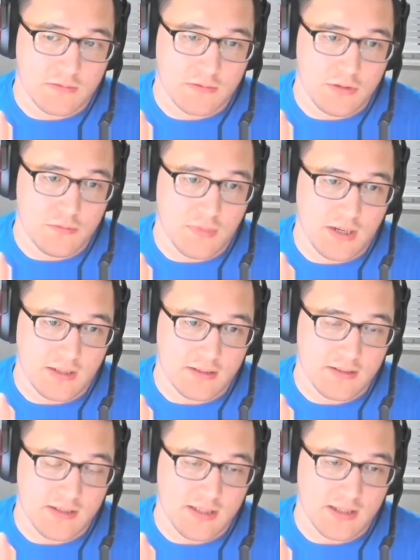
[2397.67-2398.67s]
you might
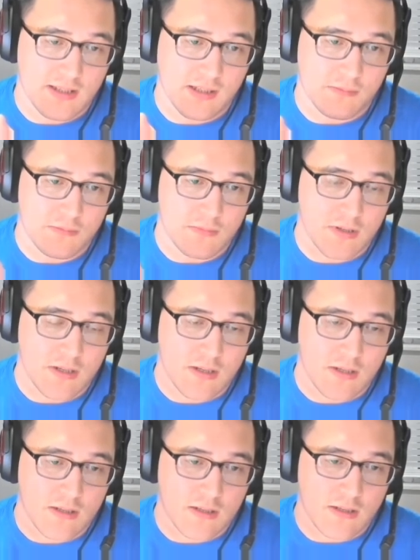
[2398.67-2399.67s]
see them
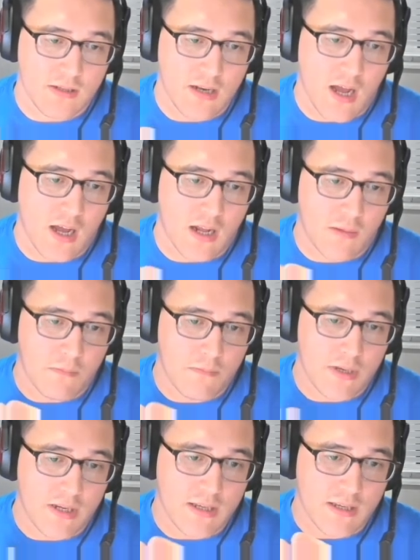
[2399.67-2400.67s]
not
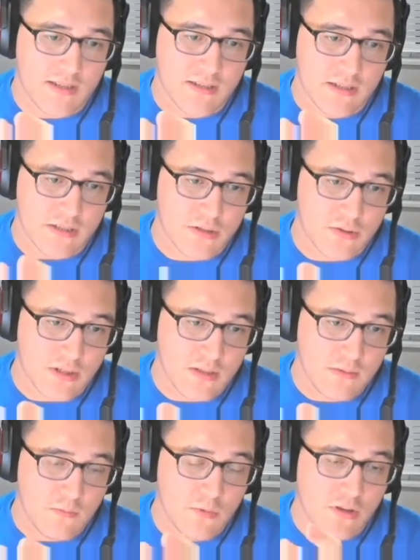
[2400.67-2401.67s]
be as
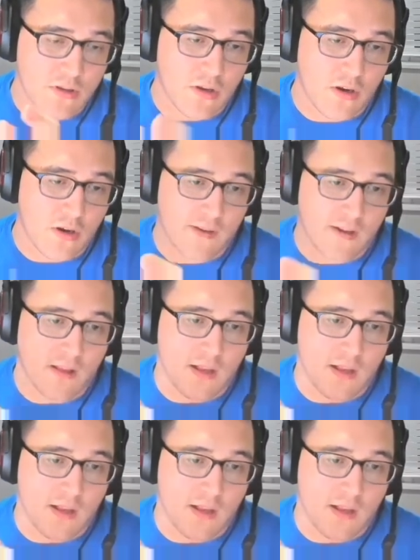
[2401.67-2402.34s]
extreme with curving the